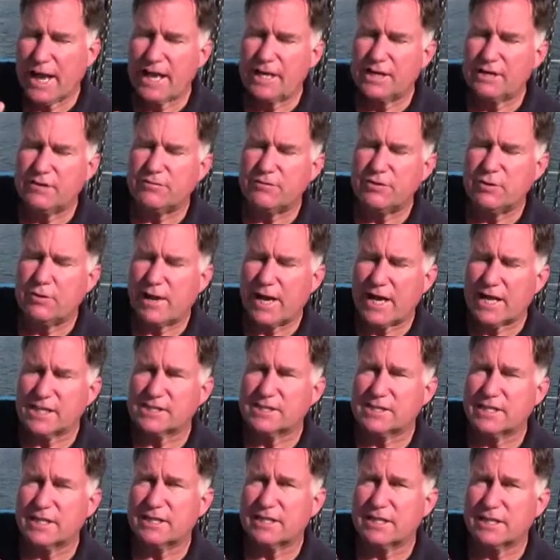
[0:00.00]
and if you
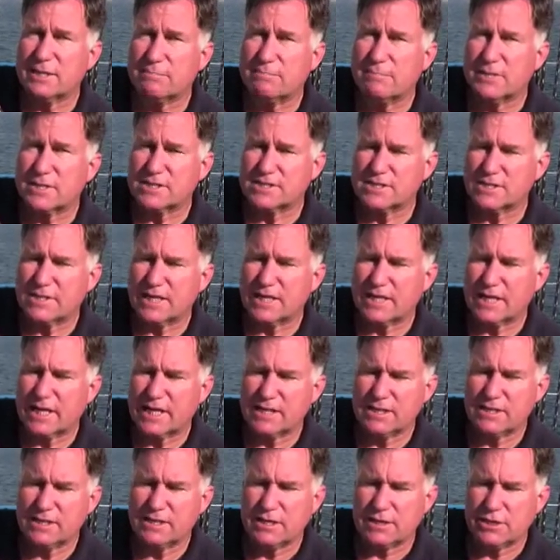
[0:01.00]
accidentally miss the
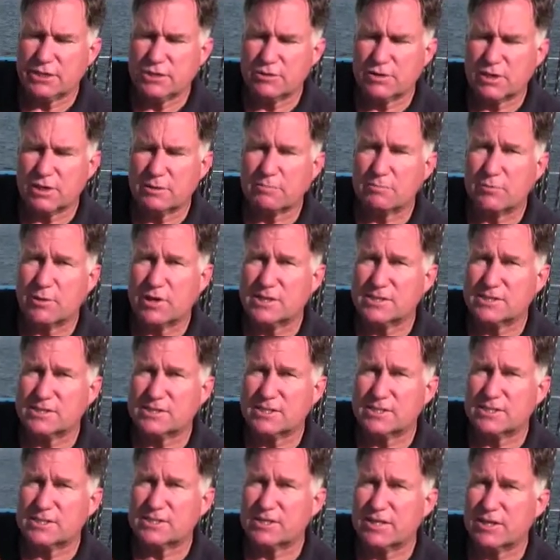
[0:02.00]
gun, you can press
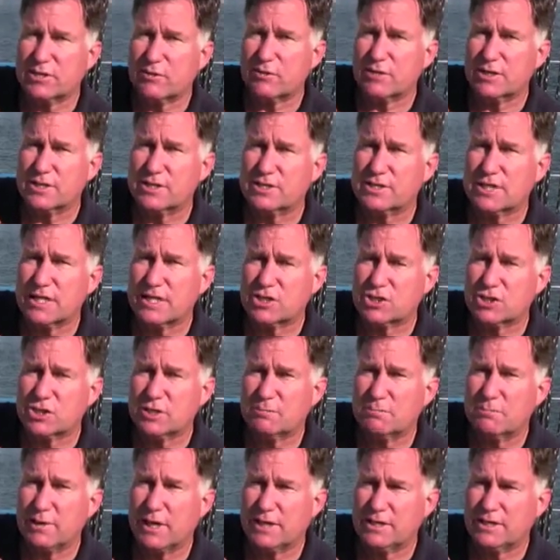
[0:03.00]
this
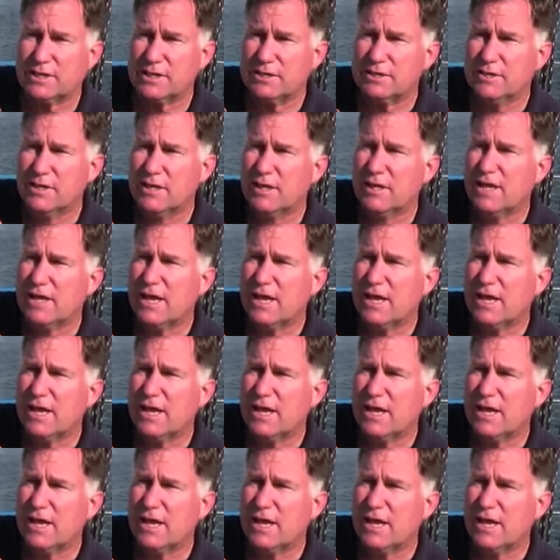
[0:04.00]
synchronization button